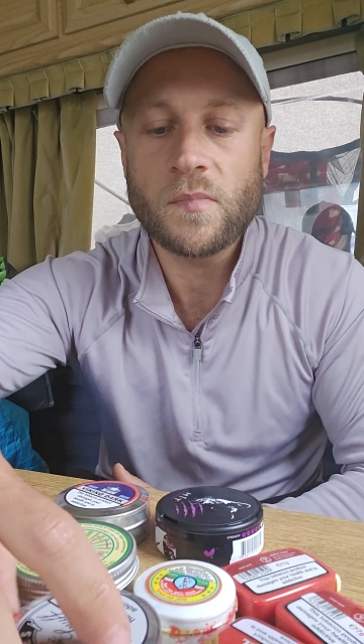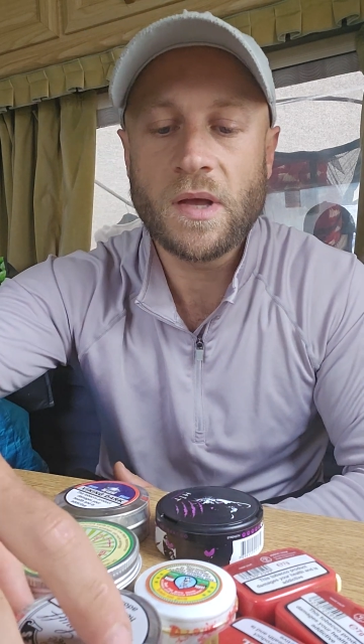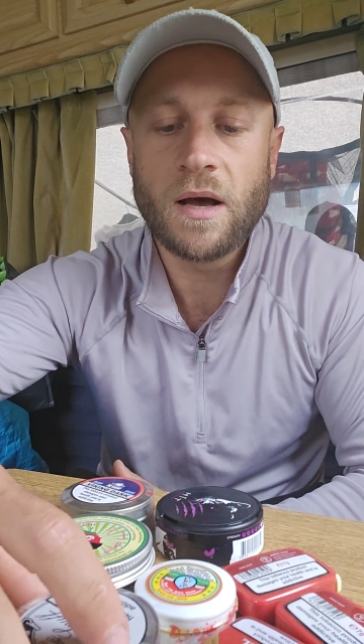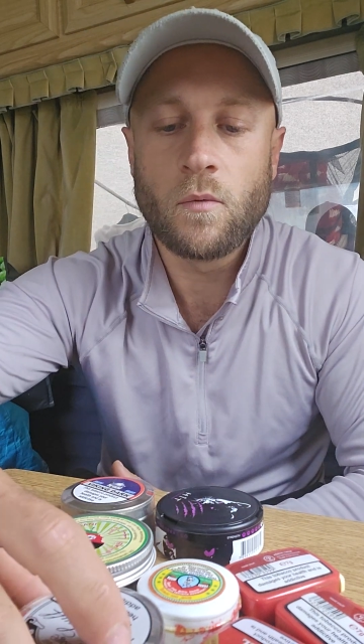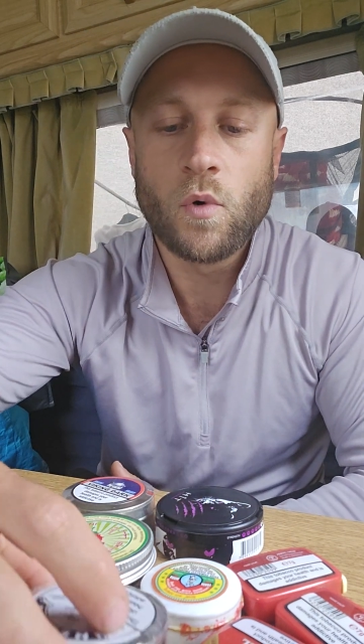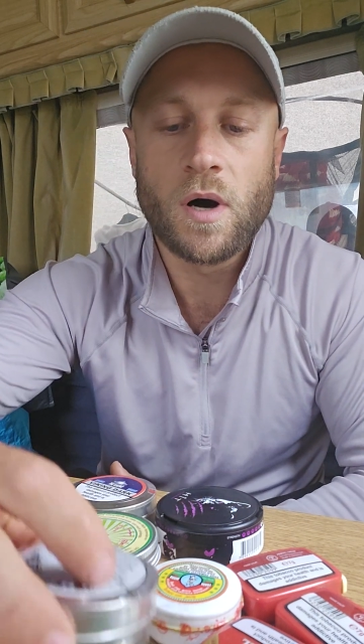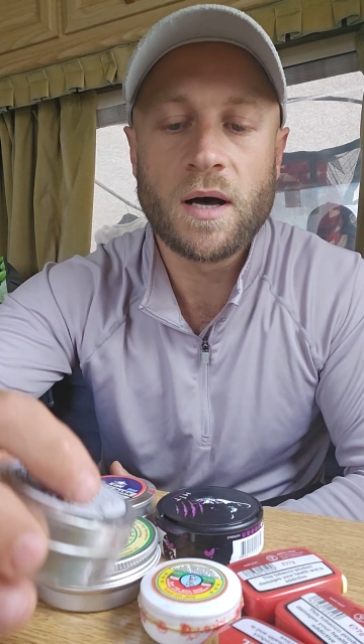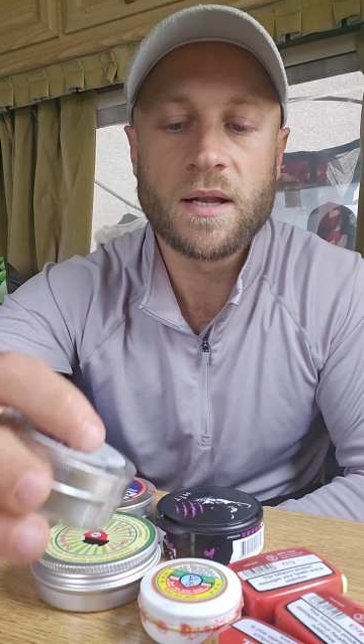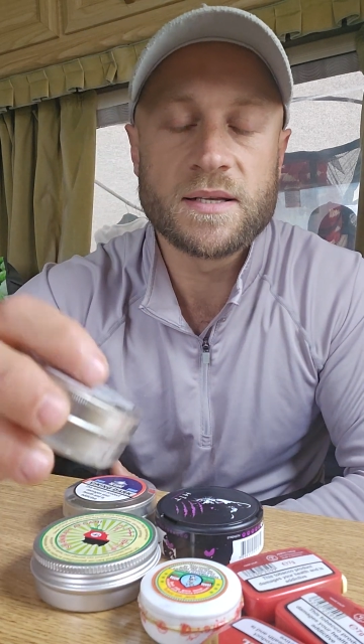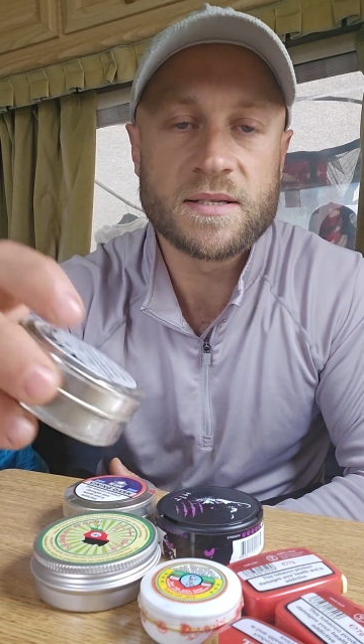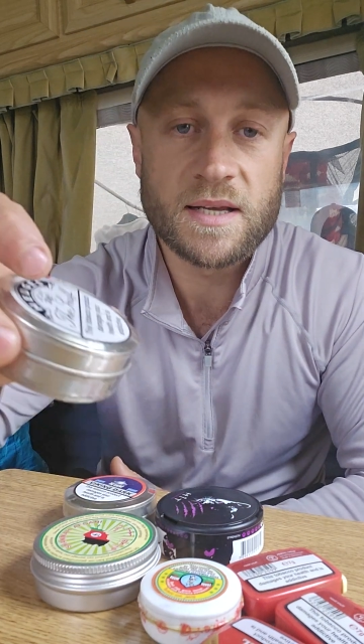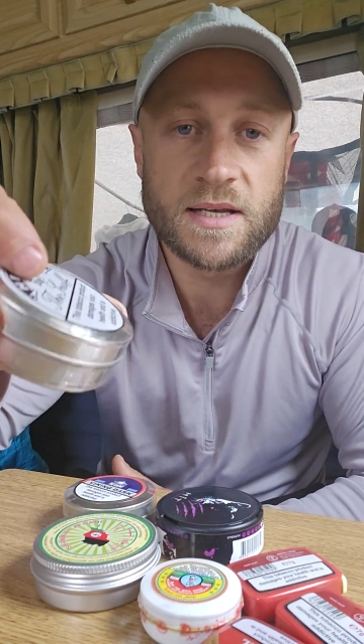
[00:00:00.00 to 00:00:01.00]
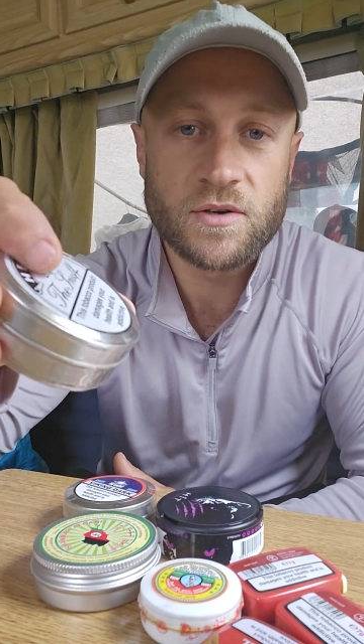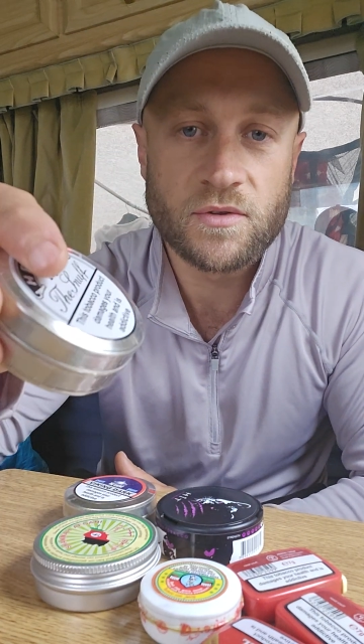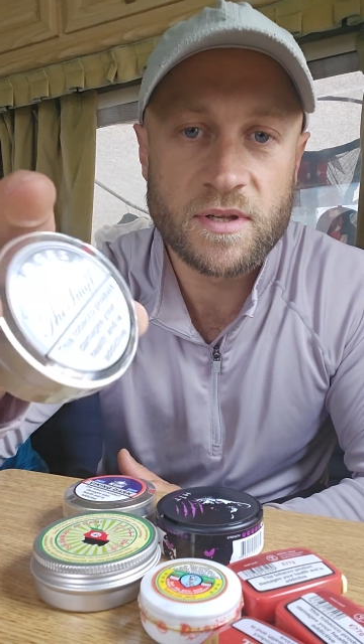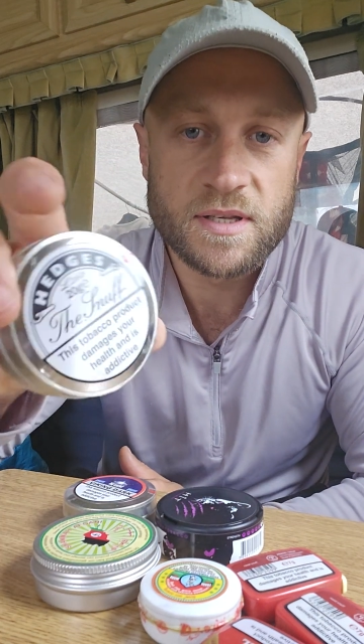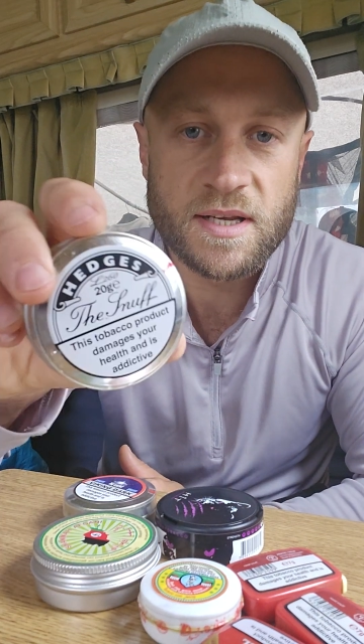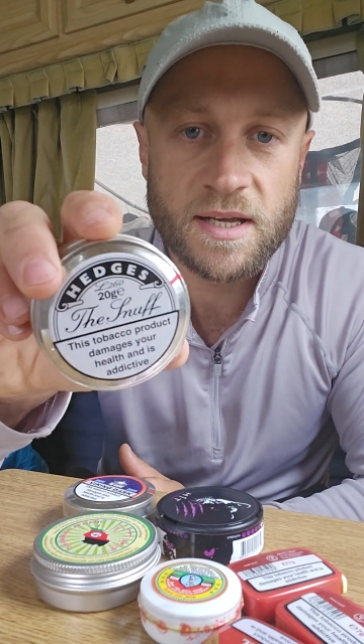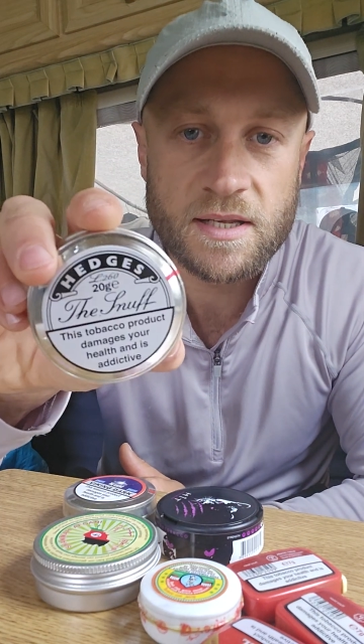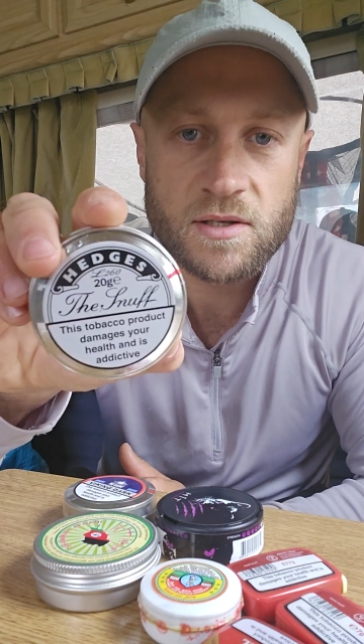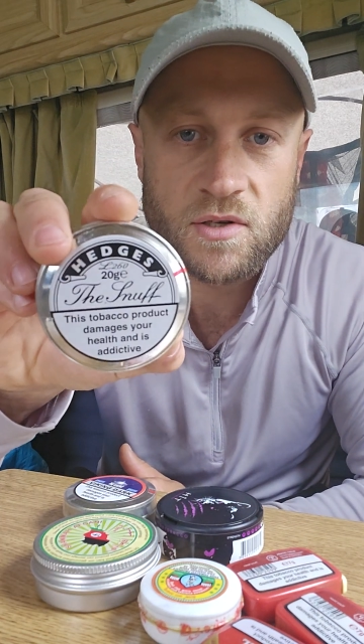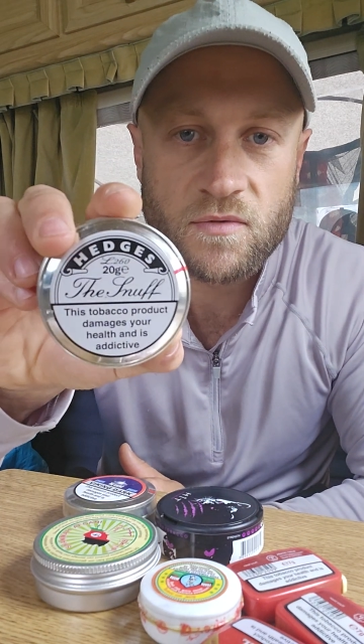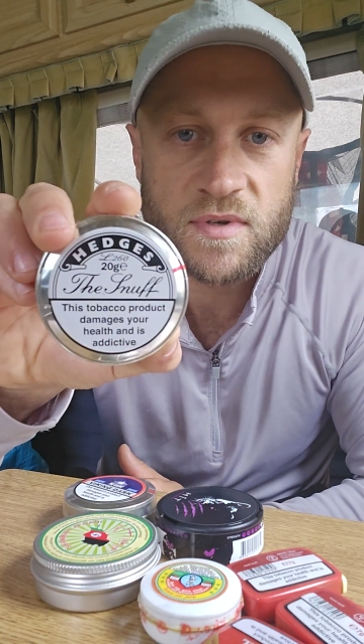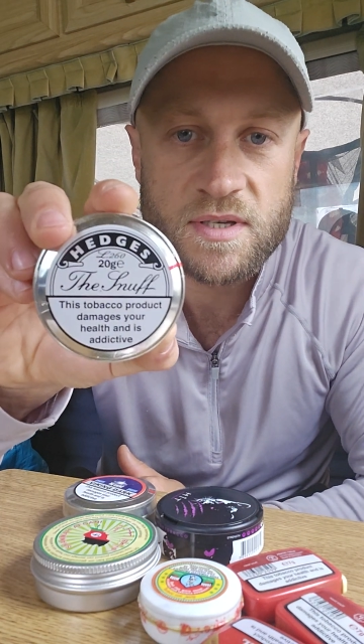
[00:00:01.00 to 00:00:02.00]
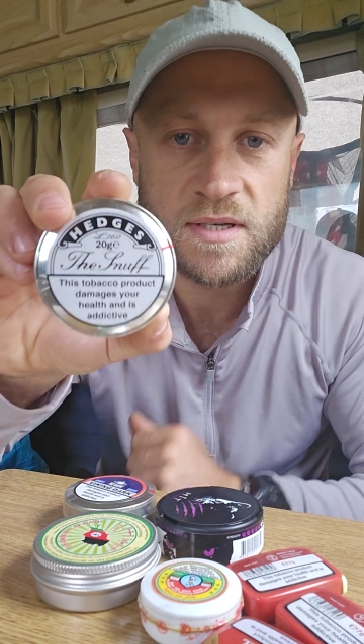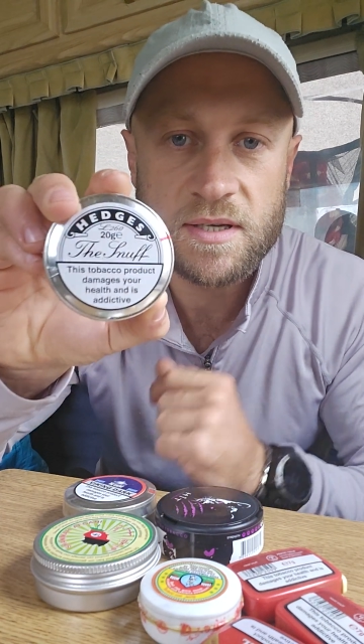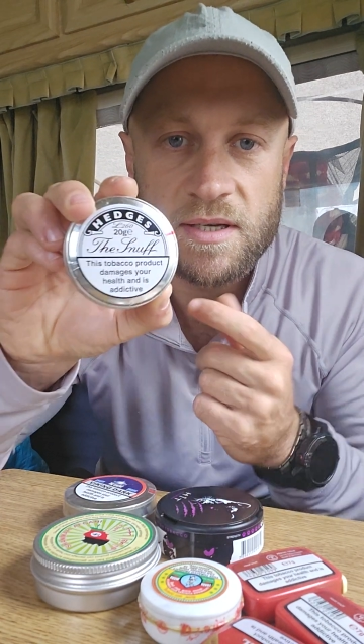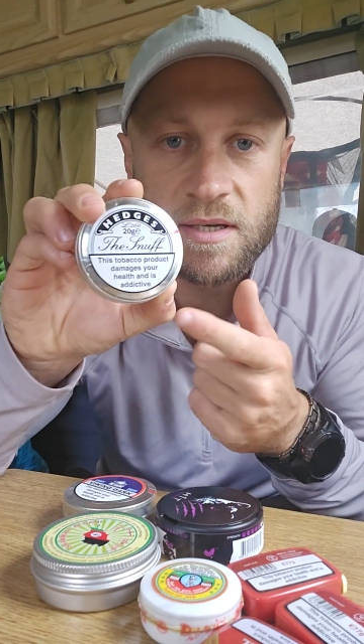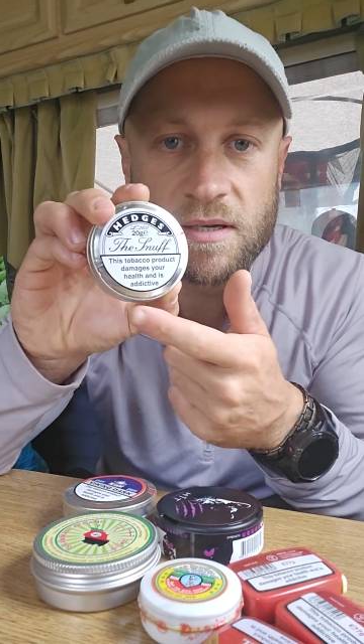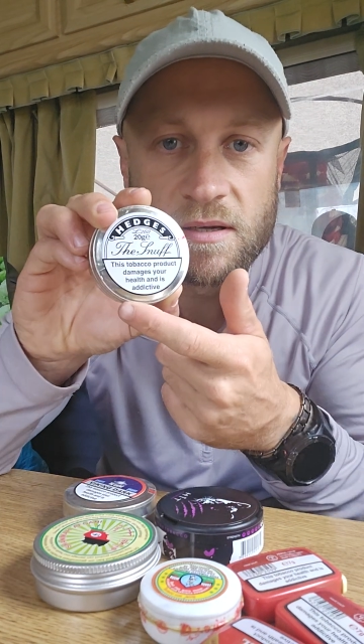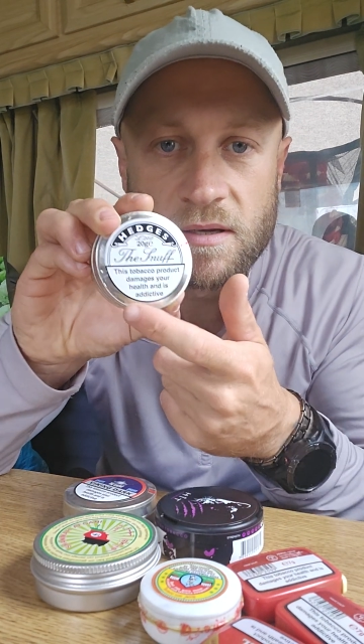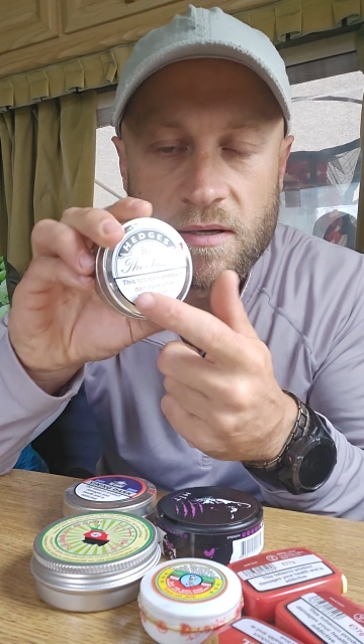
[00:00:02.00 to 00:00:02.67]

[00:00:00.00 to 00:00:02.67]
And while it says on the tins, obviously,